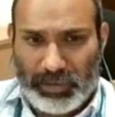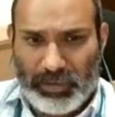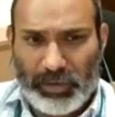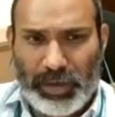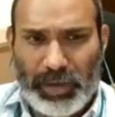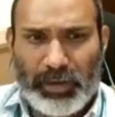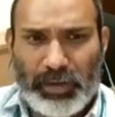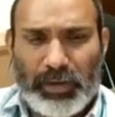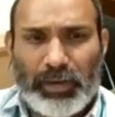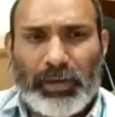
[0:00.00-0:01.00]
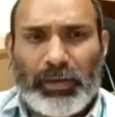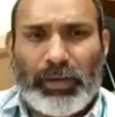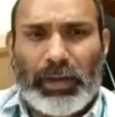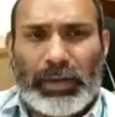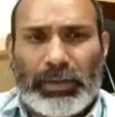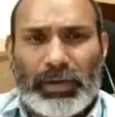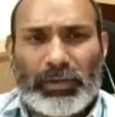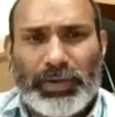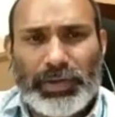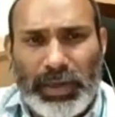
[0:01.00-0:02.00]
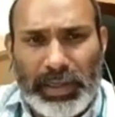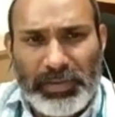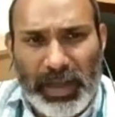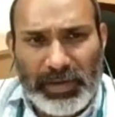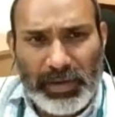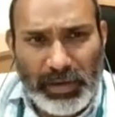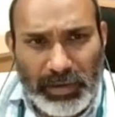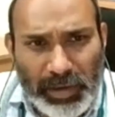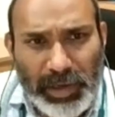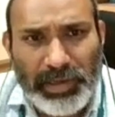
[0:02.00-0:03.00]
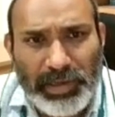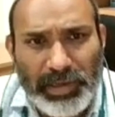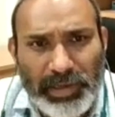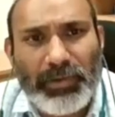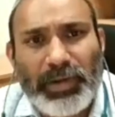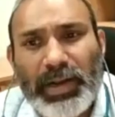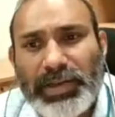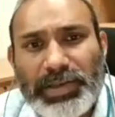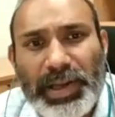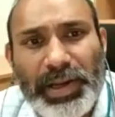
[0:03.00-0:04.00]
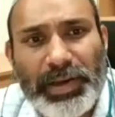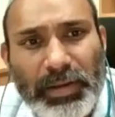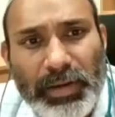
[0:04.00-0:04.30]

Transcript: Okay. One question has been asked, sir, in the case of real estate,